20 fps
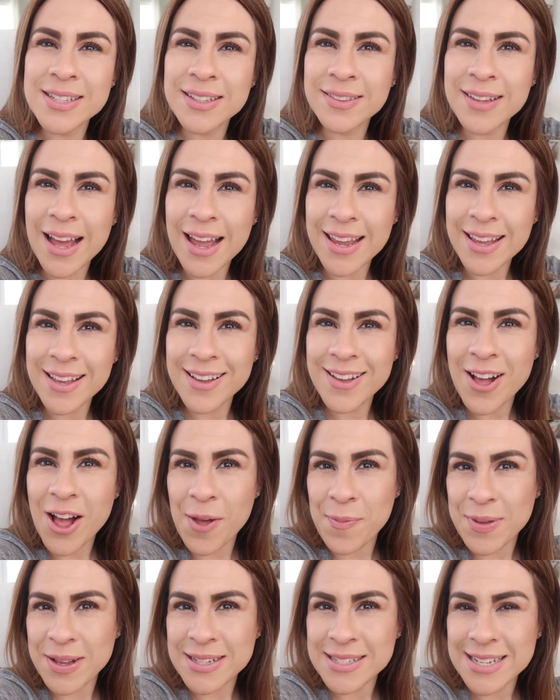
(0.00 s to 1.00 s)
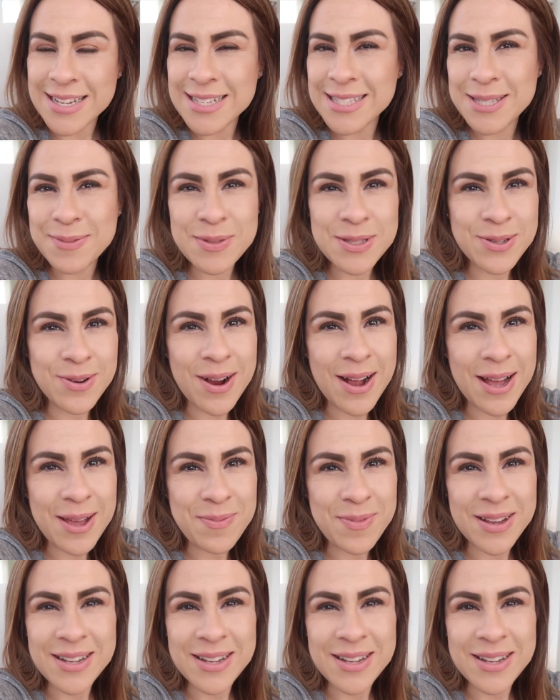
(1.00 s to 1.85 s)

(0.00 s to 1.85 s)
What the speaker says: to like, comment, and subscribe.